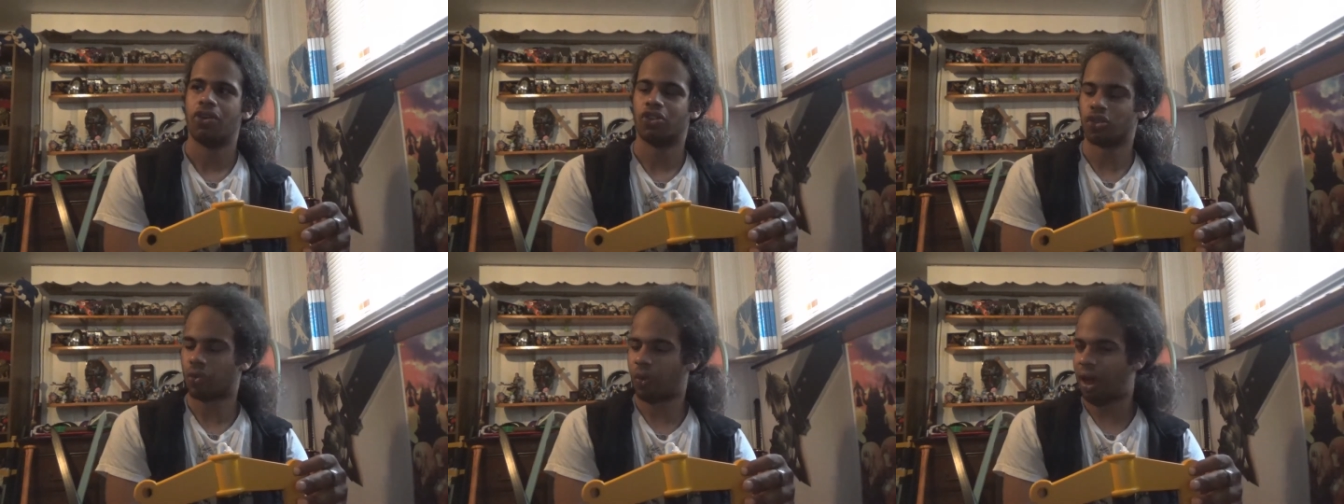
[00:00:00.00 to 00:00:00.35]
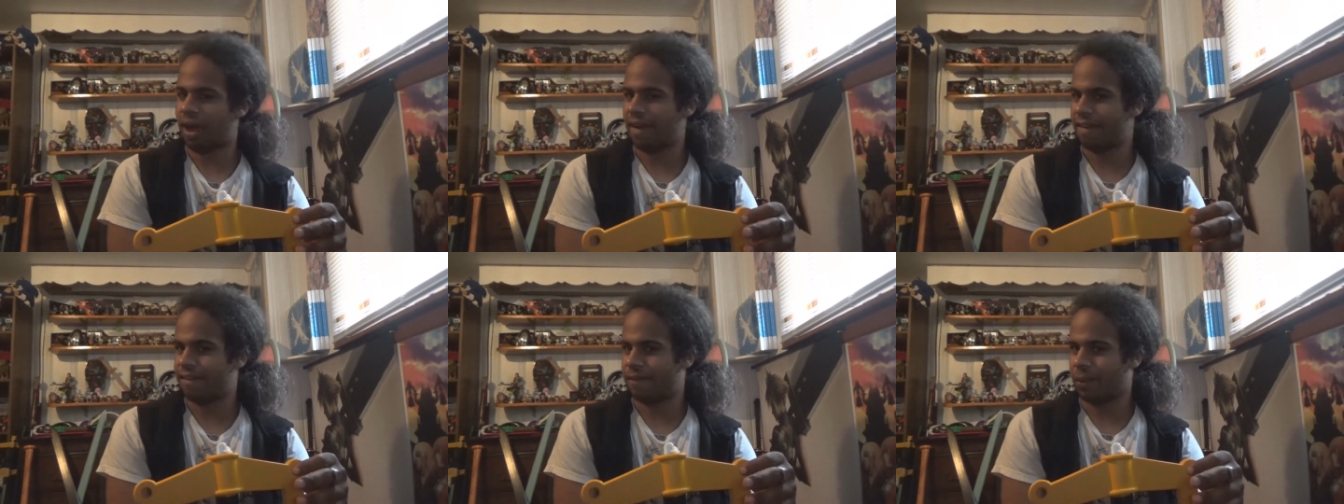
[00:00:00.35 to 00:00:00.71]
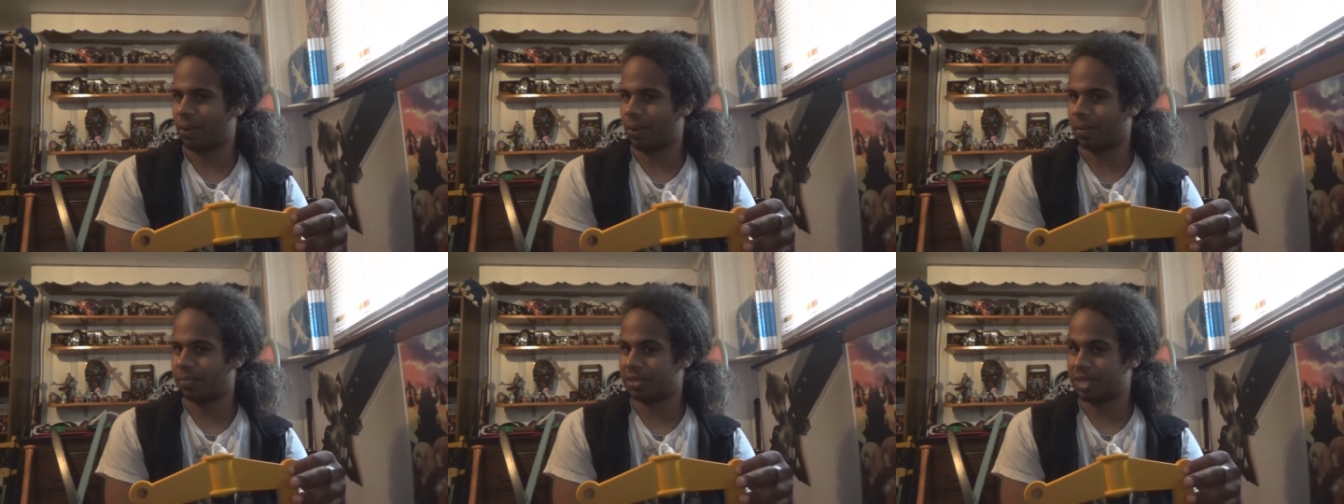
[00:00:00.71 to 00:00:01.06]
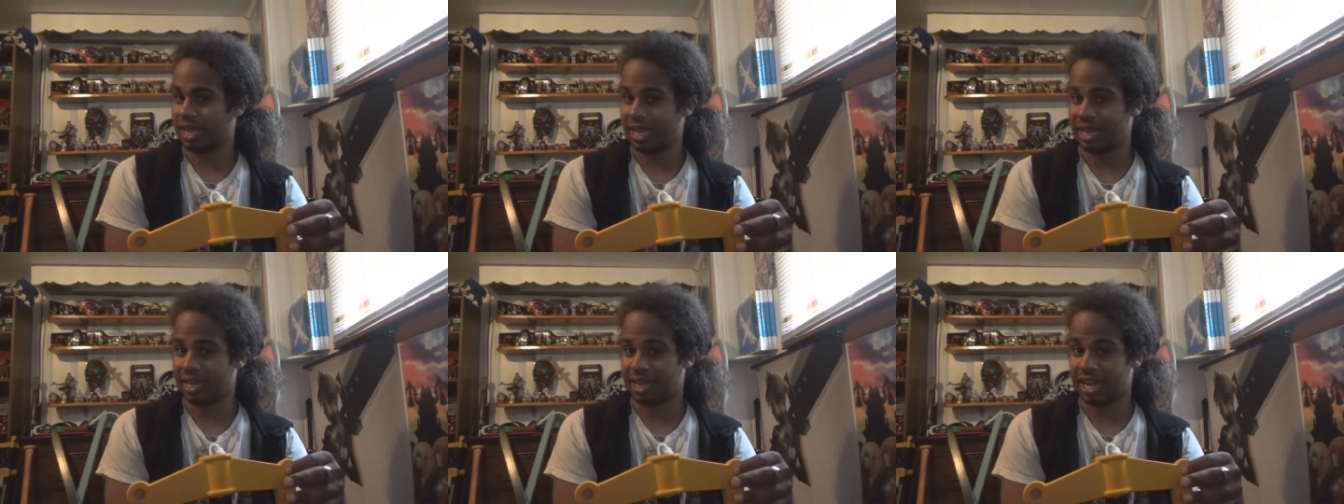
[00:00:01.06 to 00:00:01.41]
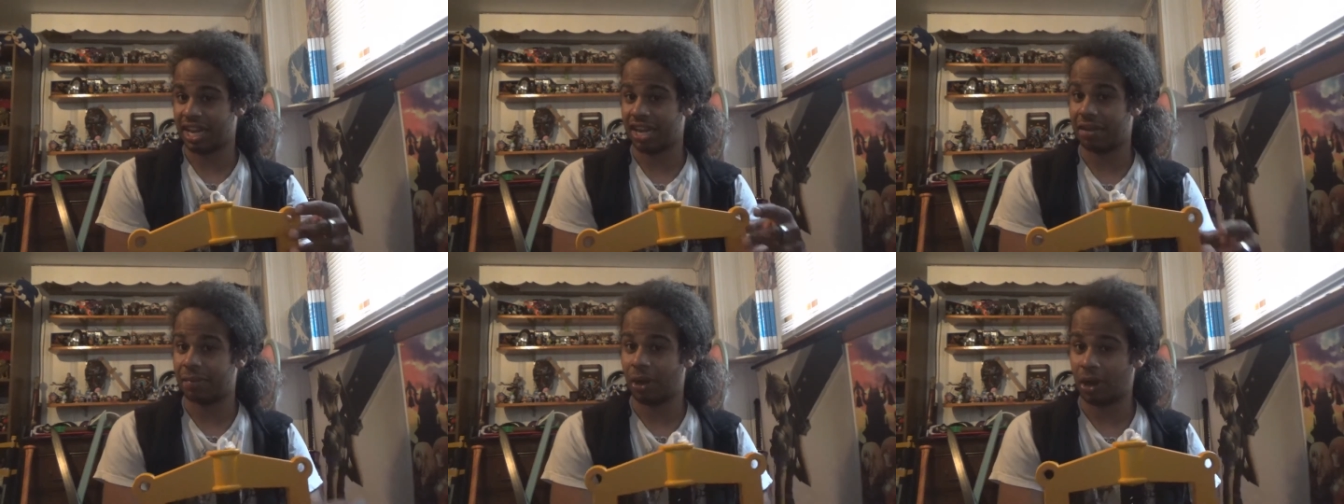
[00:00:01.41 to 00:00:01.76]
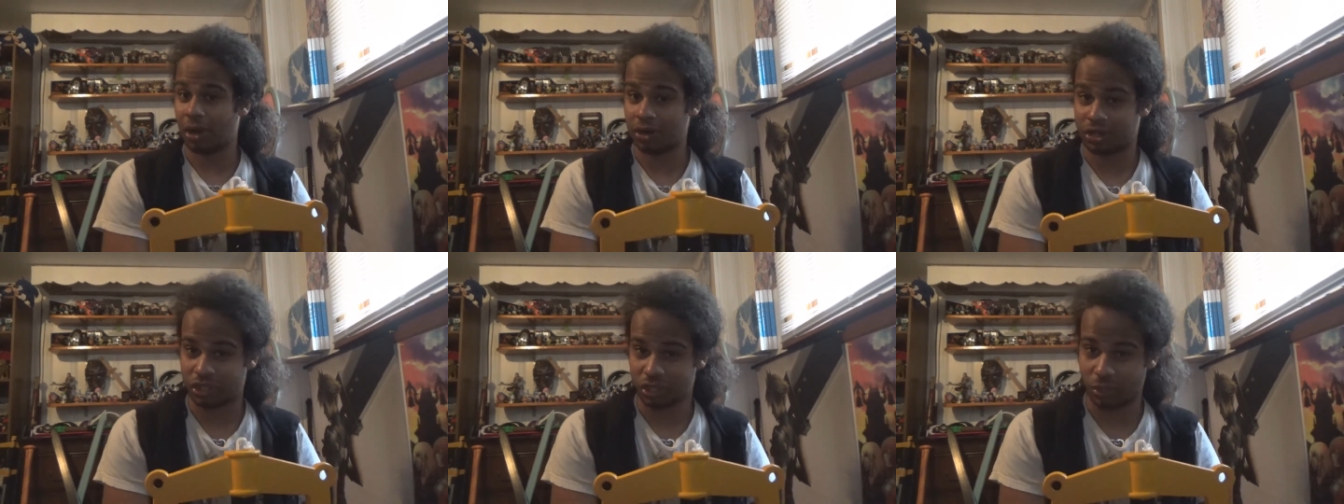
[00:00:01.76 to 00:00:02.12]
drive forms in Kingdom
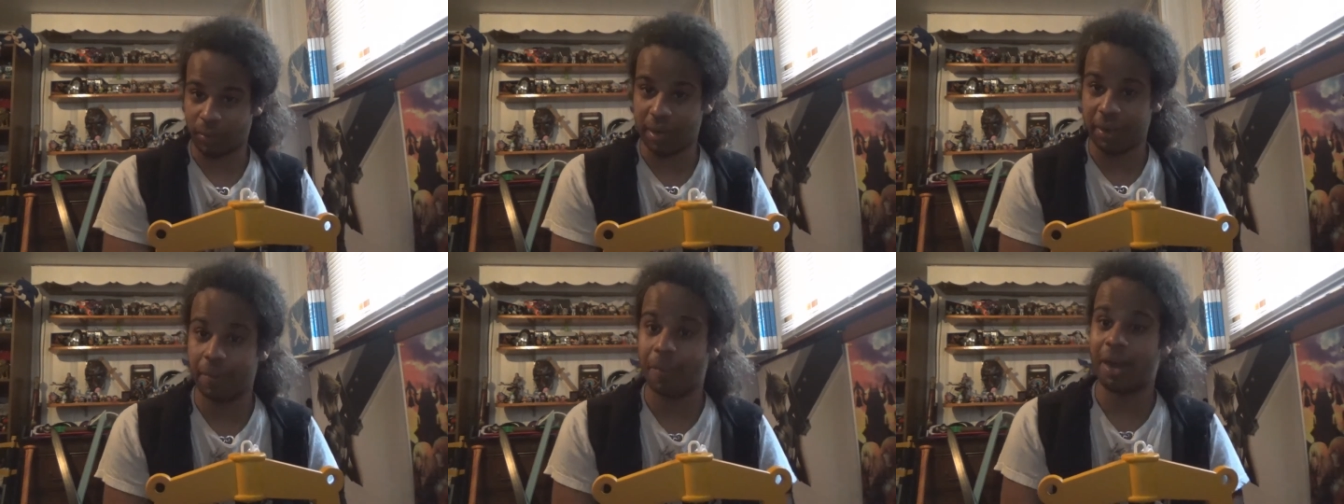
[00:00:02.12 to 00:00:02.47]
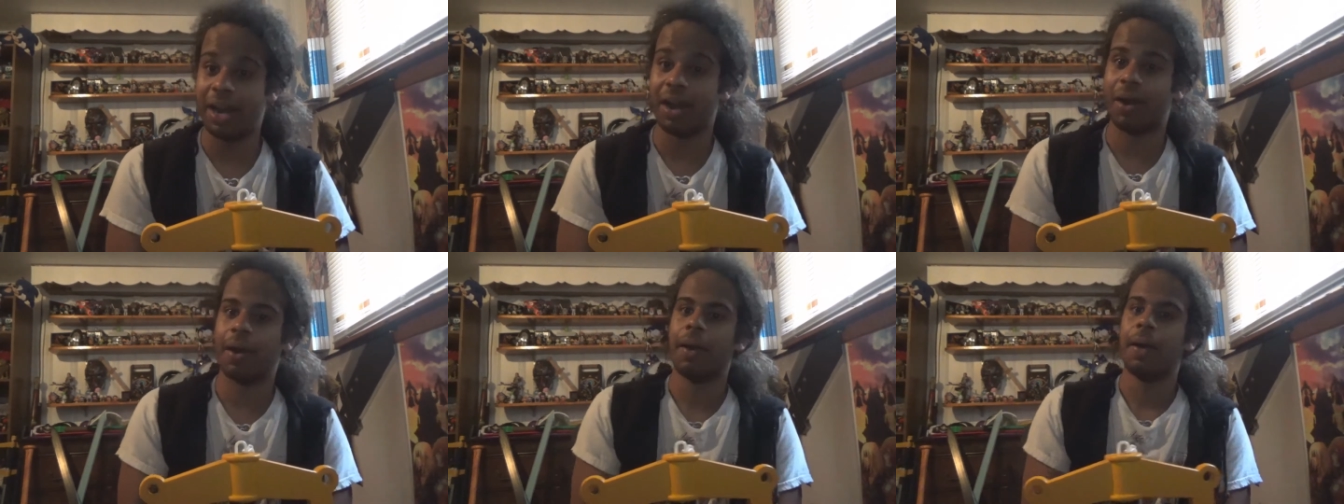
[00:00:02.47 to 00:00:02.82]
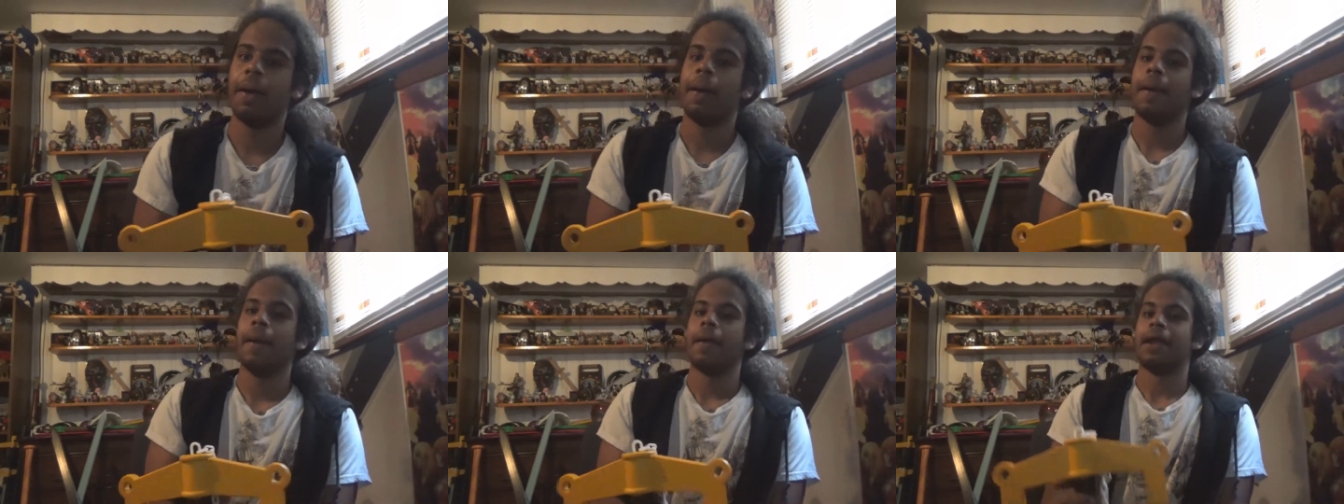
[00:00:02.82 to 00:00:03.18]
Hearts 3, where